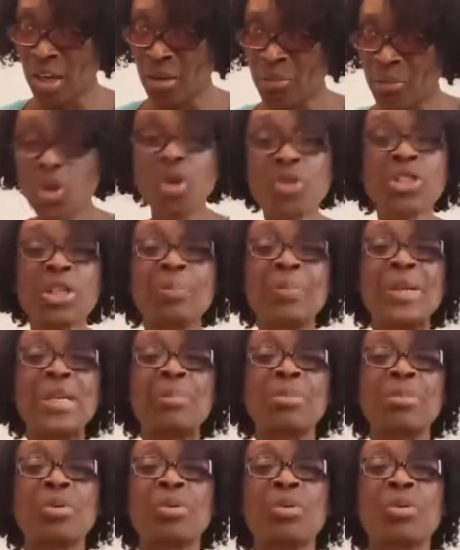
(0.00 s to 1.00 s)
Those are
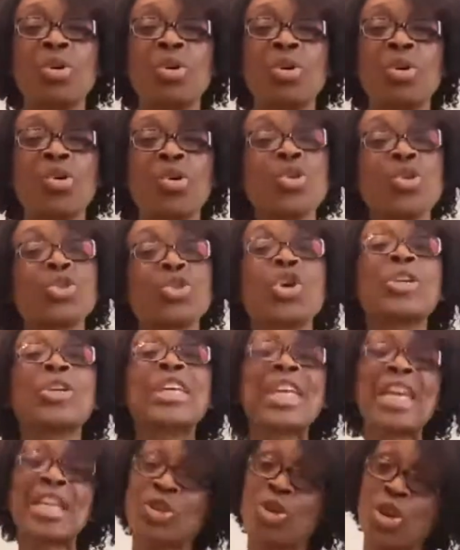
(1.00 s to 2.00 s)
people who you don't
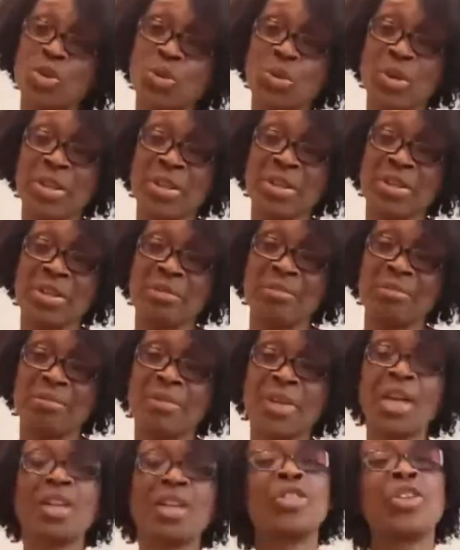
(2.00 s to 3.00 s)
get on with.
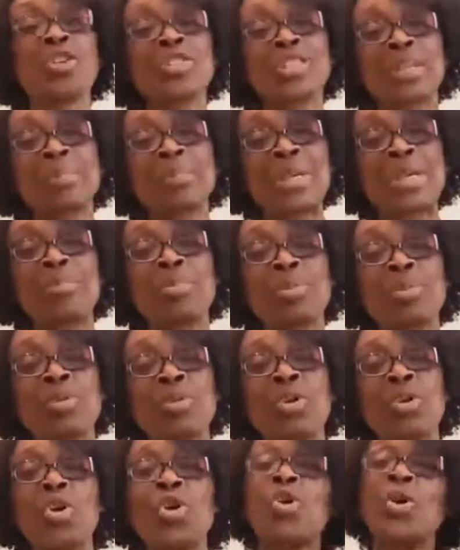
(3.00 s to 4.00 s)
Those are
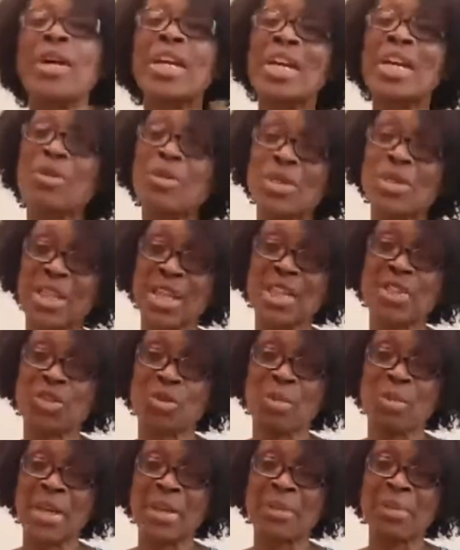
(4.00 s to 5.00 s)
people who irritate
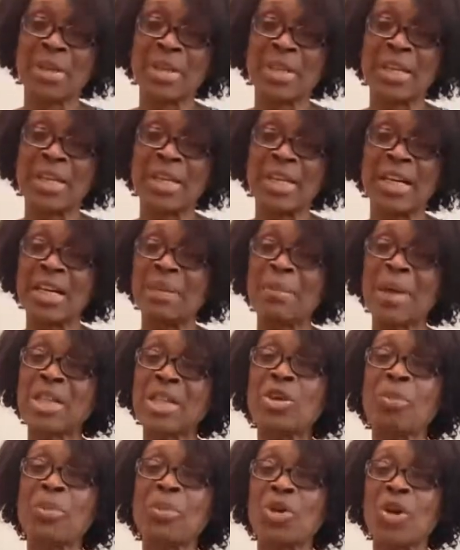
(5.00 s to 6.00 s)
you, maybe. It
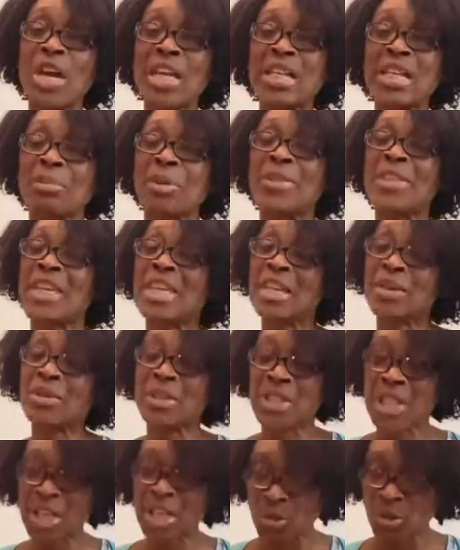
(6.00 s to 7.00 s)
might not be your enemies, but they
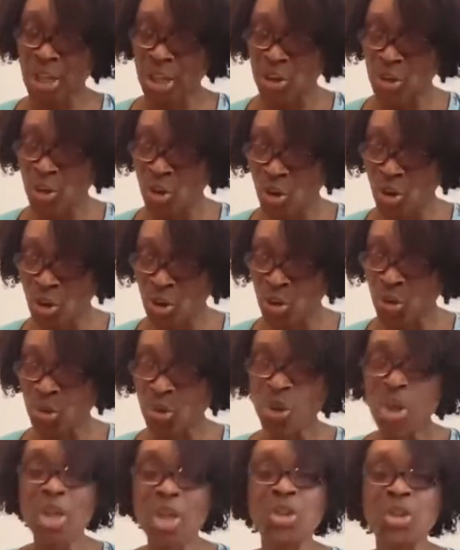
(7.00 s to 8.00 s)
irritate you, they annoy
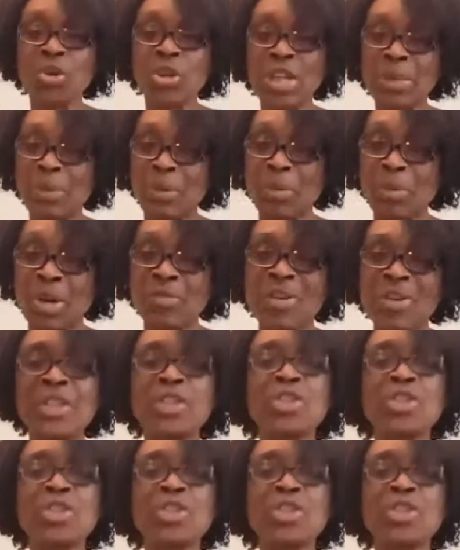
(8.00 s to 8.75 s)
you, you keep away from,